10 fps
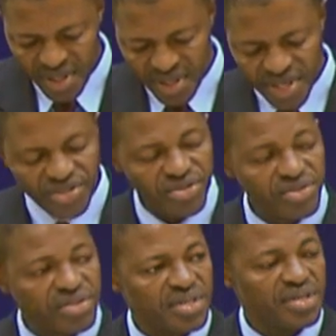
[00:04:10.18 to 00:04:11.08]

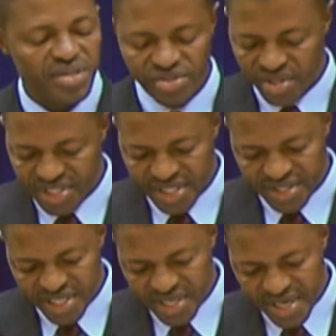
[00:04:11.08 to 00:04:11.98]
Issues such as
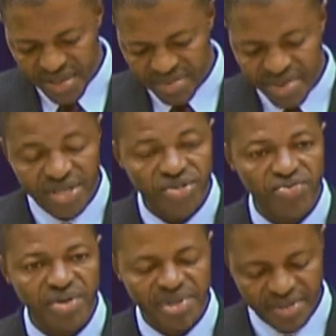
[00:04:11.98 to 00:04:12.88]
gender
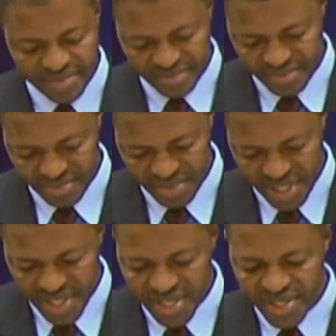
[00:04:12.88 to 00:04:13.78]
mainstreaming
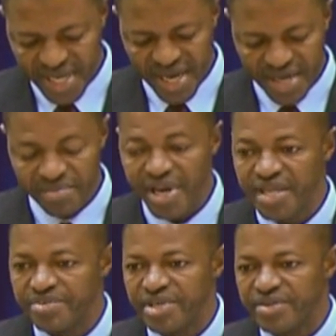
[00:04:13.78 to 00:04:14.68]
in the design and
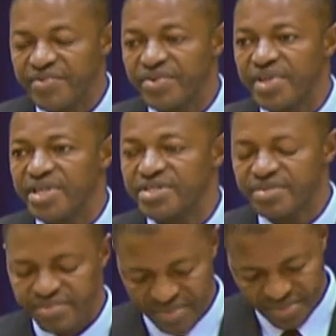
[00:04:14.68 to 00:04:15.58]
management of education,
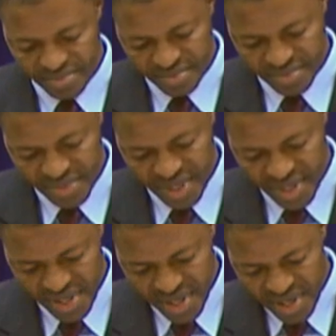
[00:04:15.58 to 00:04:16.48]

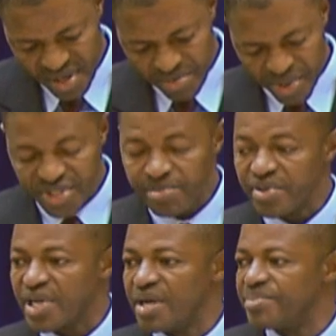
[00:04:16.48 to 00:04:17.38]
portable
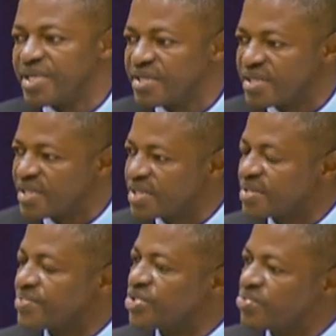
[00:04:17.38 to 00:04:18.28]
competencies,
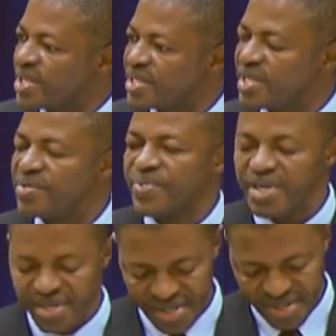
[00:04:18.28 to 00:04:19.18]
which we're dealing
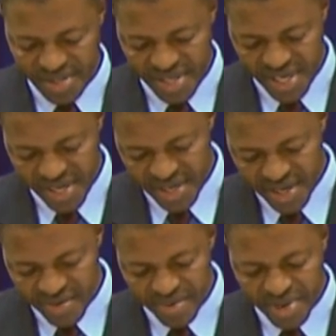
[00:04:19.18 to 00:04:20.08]
with here in the
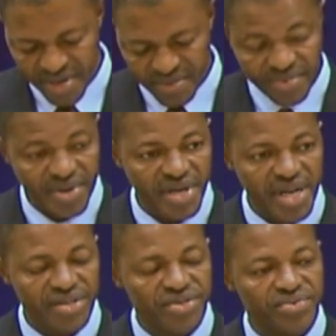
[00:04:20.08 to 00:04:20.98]
Caribbean with
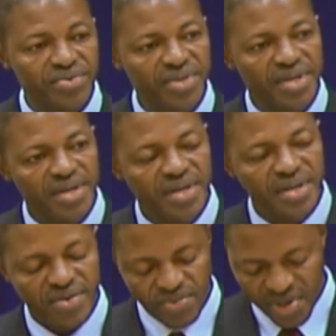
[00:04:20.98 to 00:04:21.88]
regards to
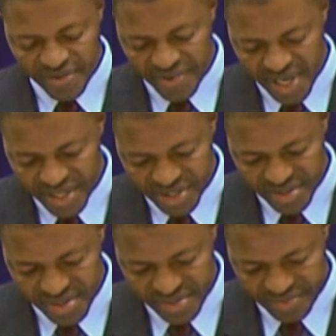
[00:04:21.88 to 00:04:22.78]

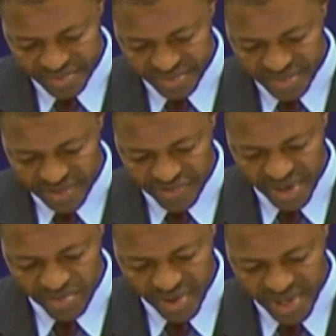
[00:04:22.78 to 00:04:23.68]
qualifications,
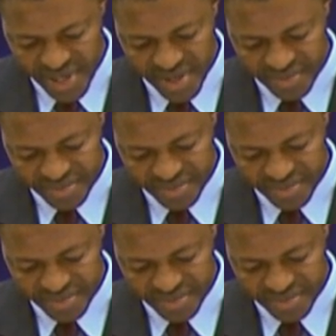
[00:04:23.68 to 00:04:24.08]
framework here,